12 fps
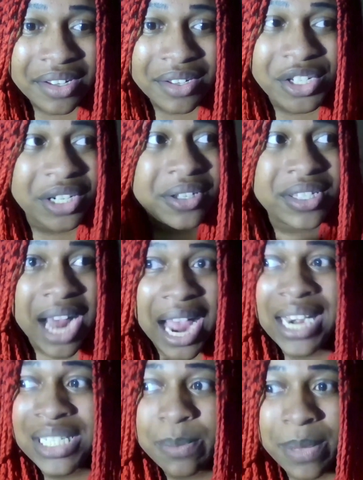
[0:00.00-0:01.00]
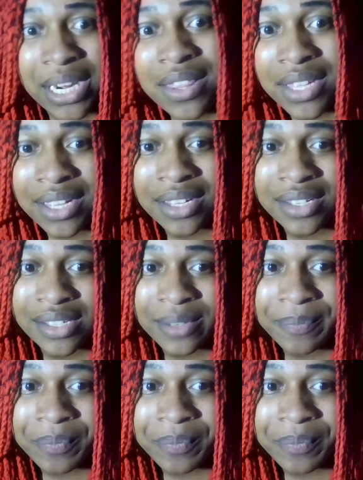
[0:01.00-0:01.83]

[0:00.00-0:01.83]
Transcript: Jill Stein has been in this.